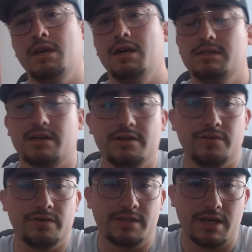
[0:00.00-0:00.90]
Guys, how are you
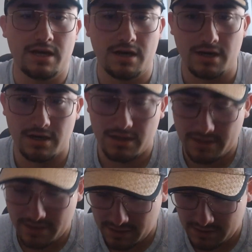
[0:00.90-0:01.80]
doing today?
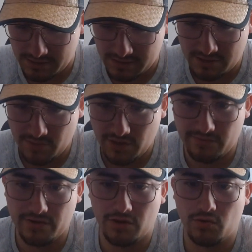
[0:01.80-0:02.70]
This is gonna be a
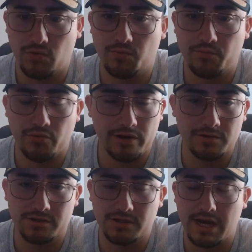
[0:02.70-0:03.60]
video pretty
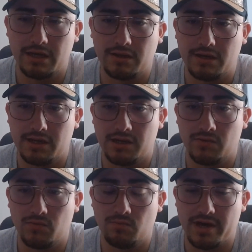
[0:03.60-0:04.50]
much
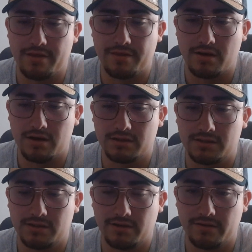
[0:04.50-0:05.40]
highlighting my
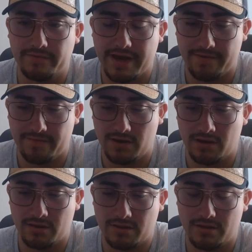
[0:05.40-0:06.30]
thoughts of
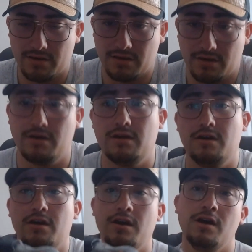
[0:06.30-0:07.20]
having the
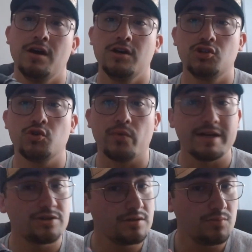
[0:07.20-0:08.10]

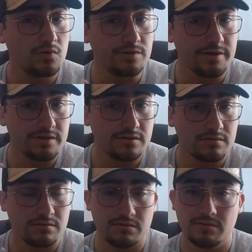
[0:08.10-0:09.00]
Tarantula
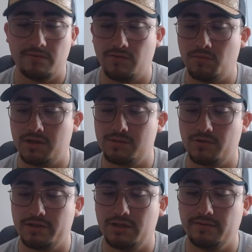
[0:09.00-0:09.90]
Boulders from La
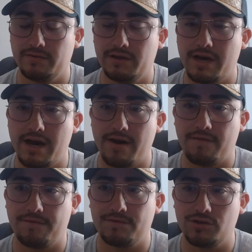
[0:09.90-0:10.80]
Sportiva
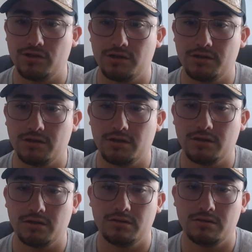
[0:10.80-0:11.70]
after